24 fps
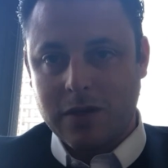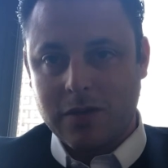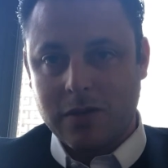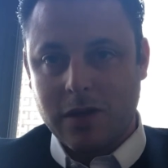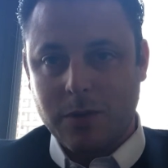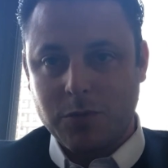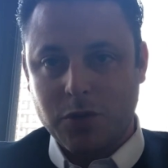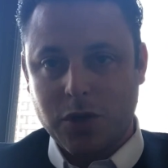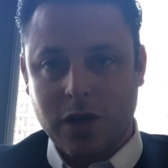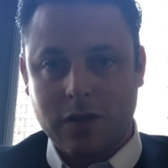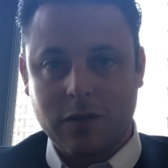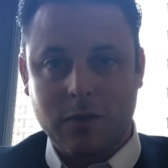
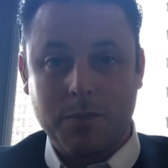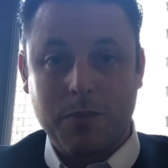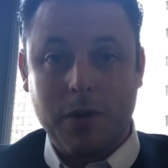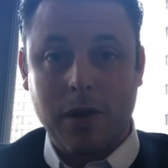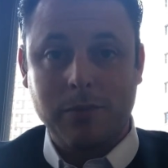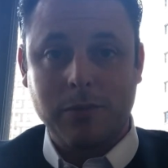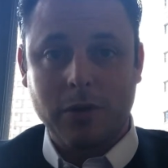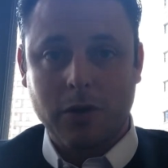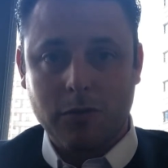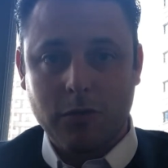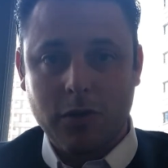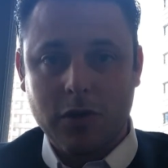subject to
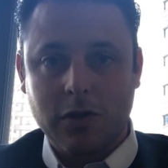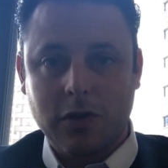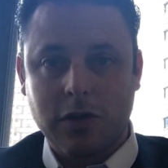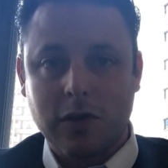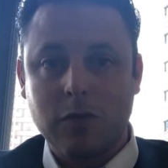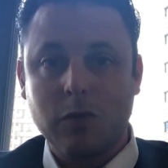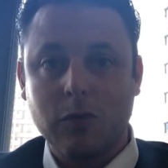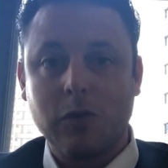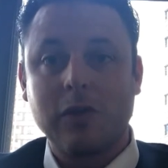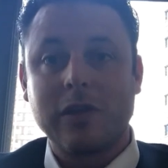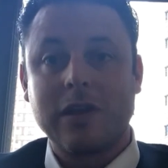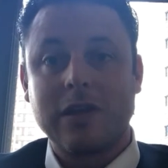public
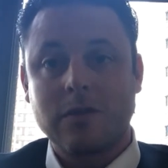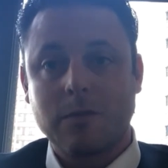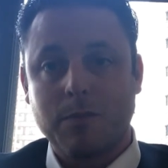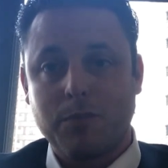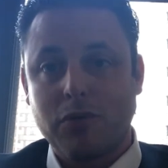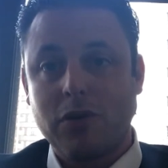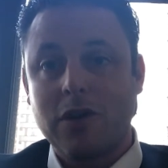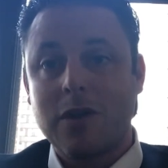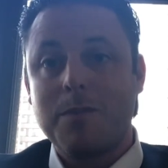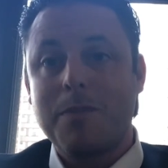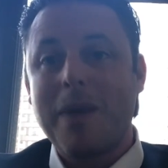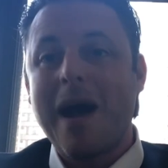ridicule, is a
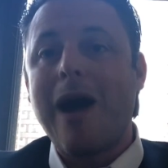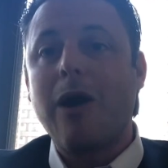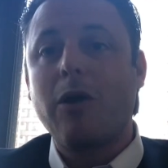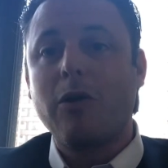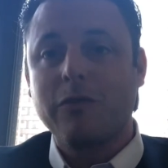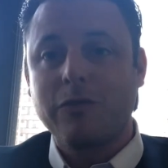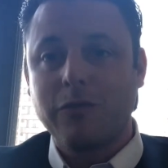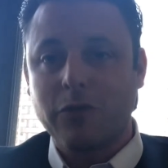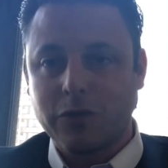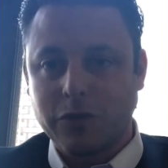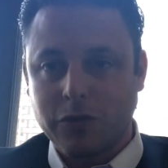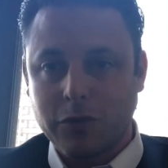pretty
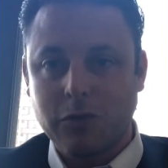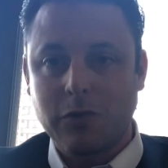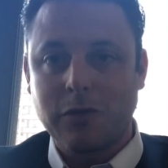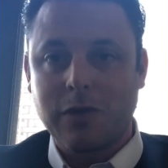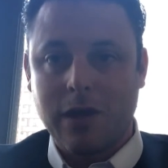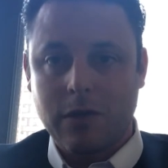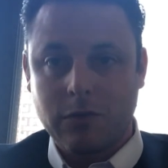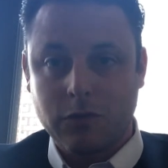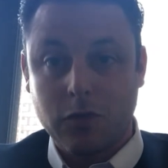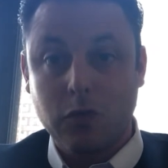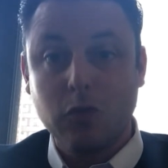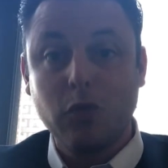powerful
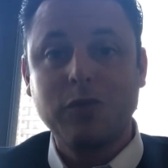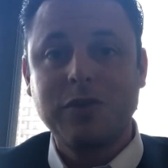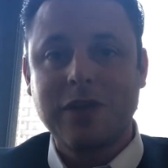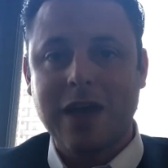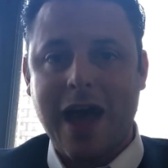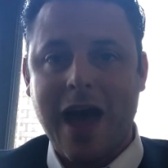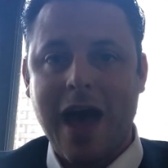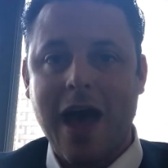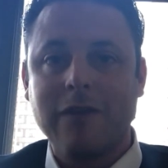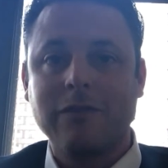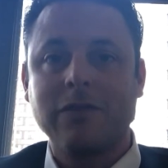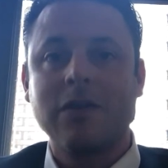tool to
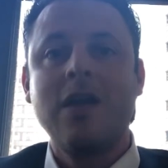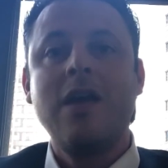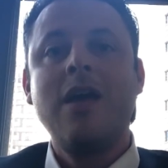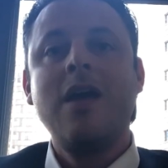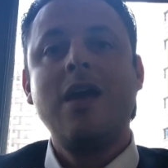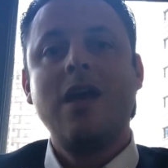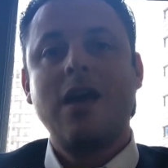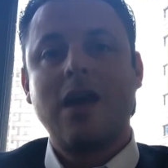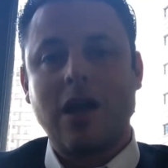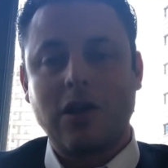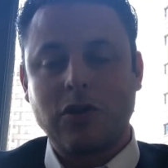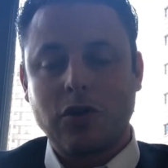have
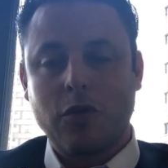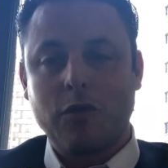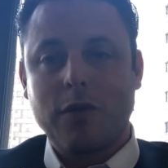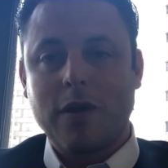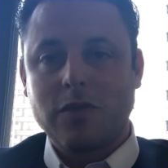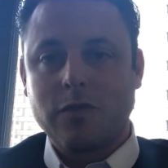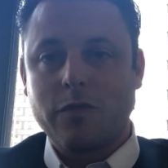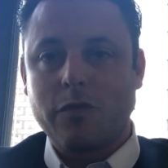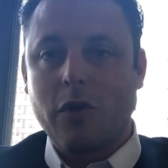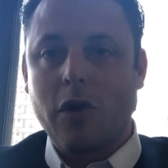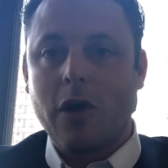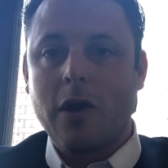in your
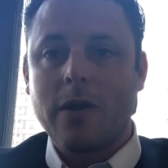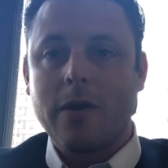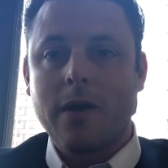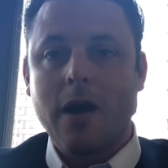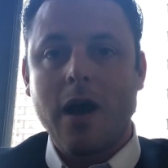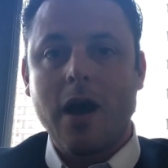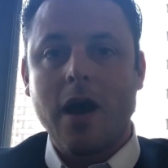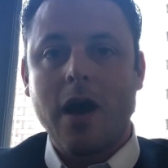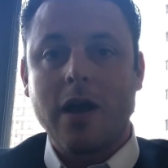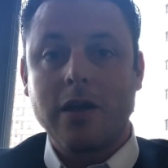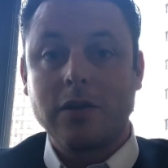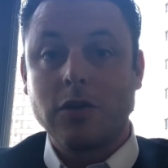
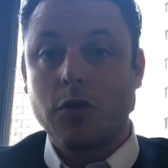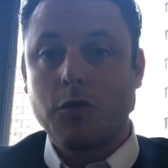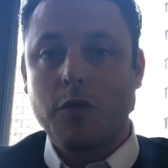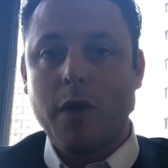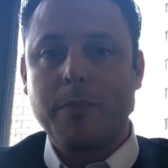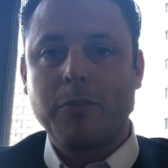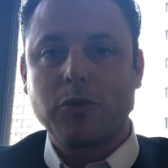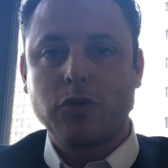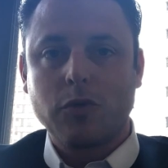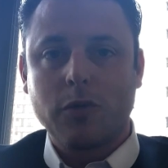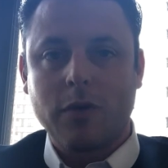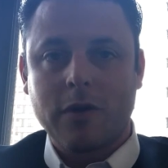
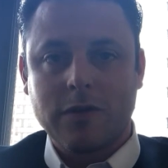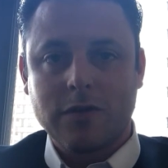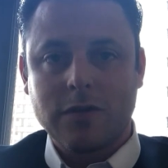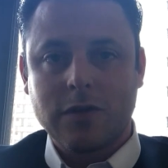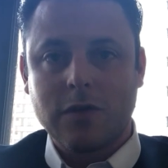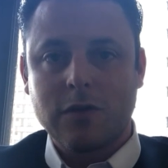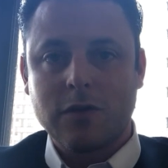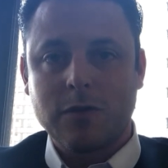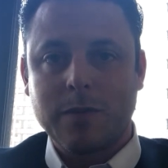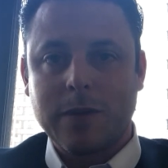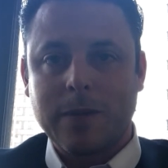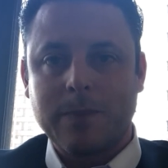repertoire,
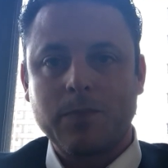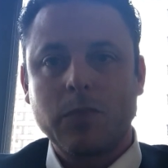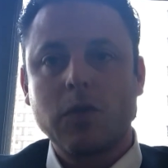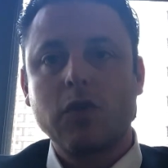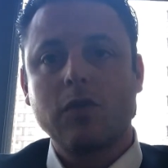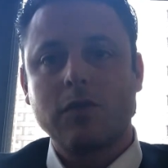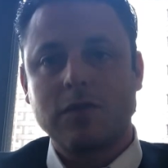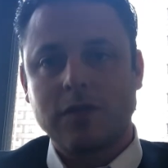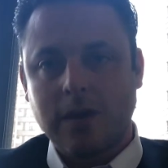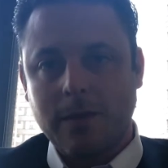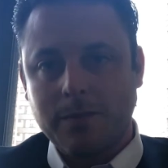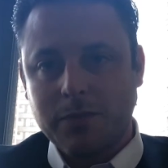excuse me. So
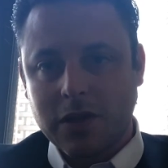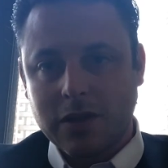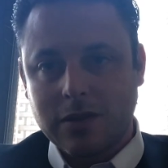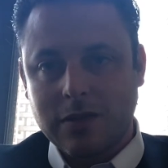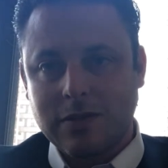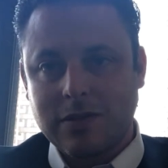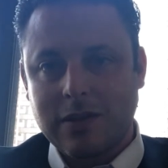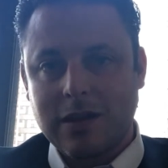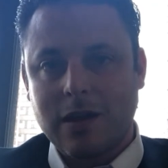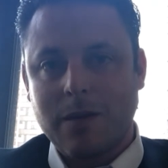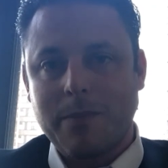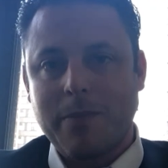it's something to
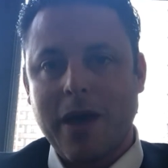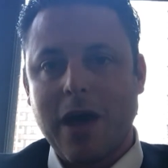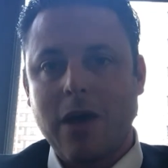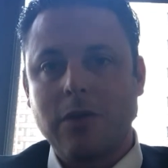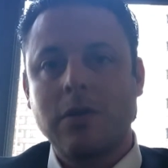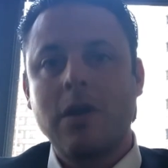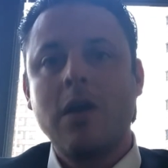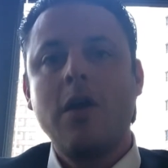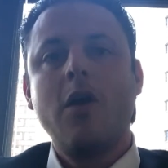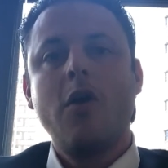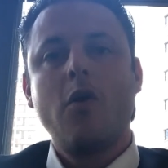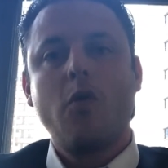think
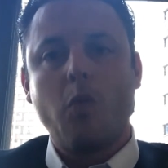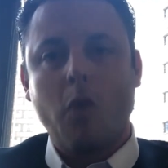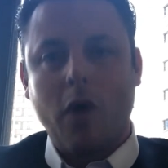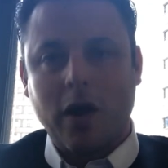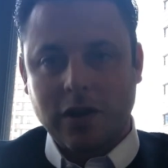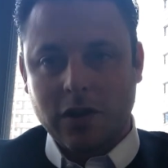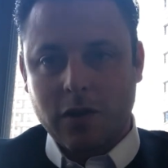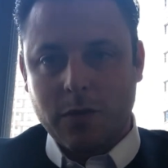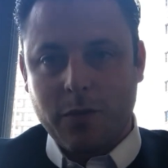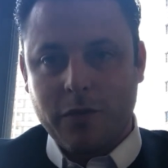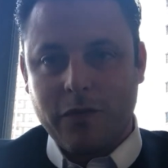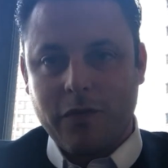about.
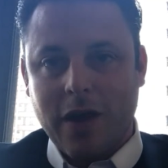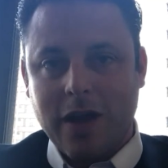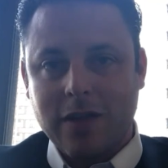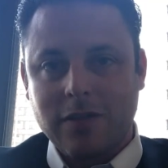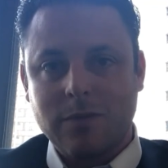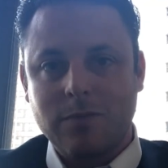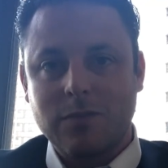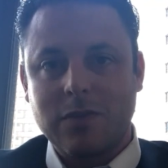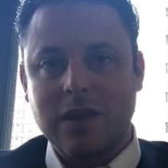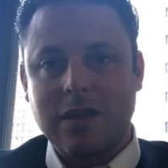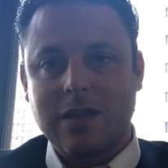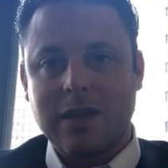Wanted to provide
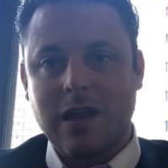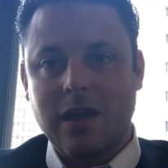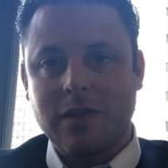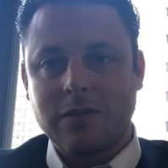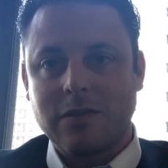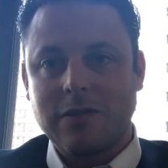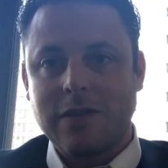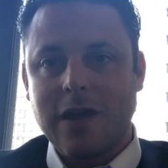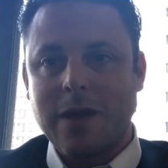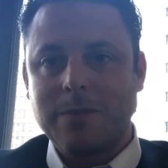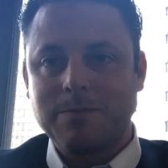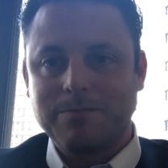some details
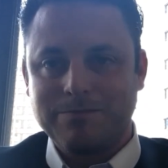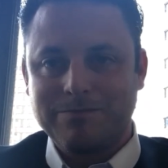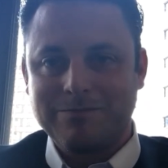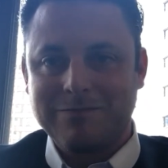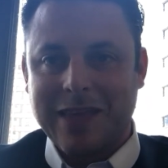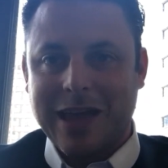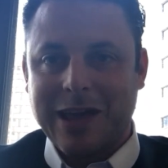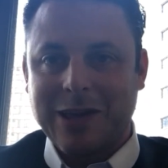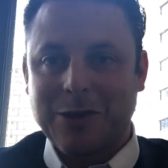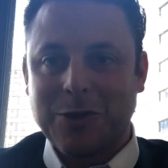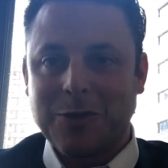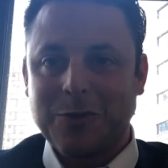on that.
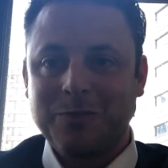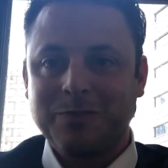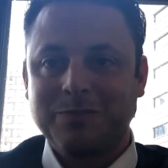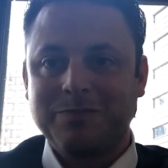Thank you.